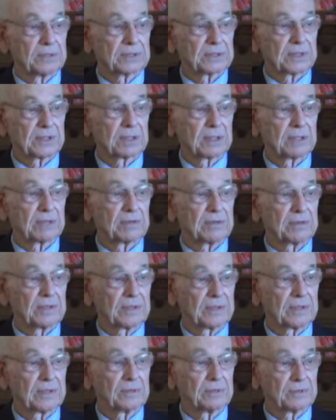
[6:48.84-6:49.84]
Mr. Harvey,
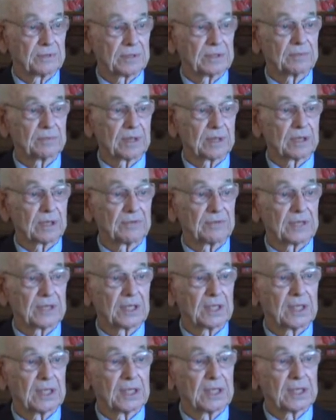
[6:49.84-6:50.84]
William
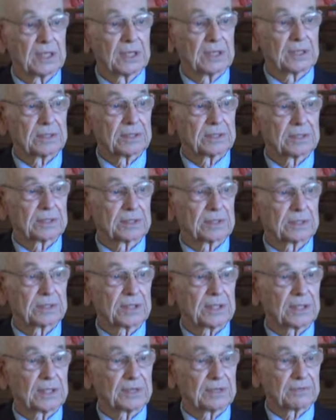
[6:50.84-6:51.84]
Harvey,
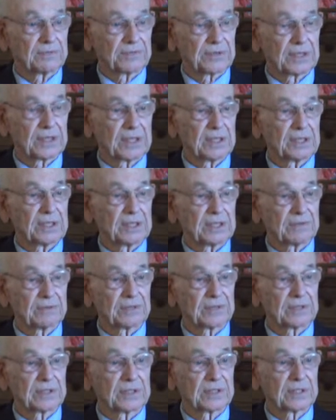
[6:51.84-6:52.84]
took care of the freight and
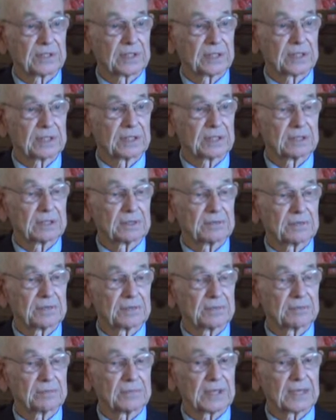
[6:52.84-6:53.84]
everything, and
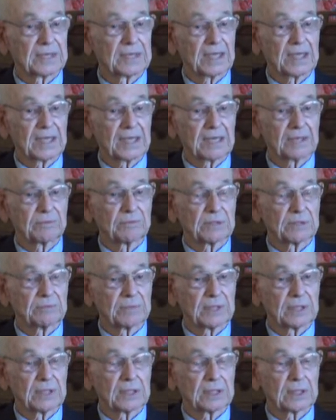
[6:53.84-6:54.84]
my daddy
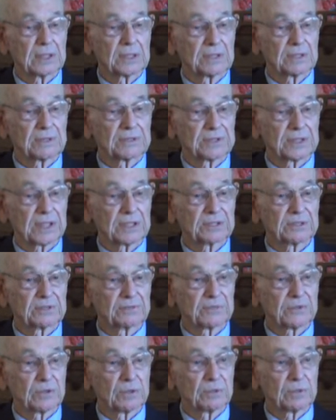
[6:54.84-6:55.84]
would be a
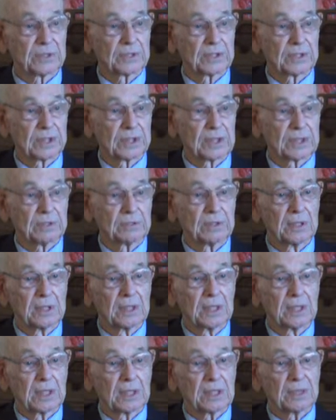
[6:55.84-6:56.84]
section foreman, and
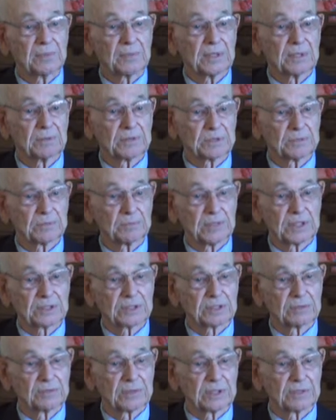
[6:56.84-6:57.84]
he and
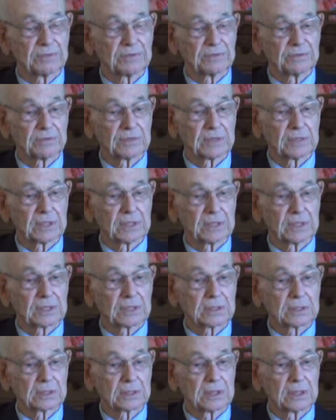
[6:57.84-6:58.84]
Mr. Murphy would get
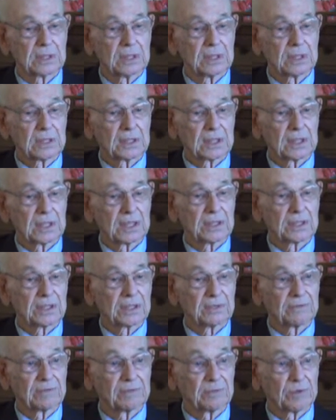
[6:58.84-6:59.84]

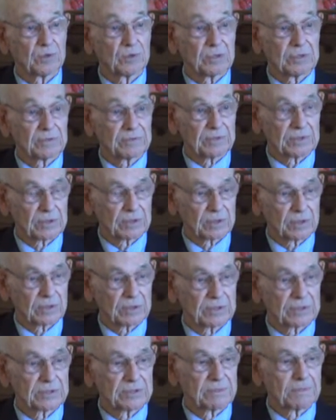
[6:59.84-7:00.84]
together every morning for
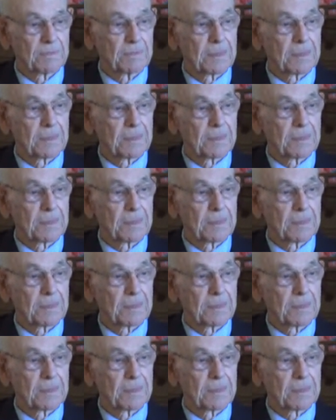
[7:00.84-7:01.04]
orders.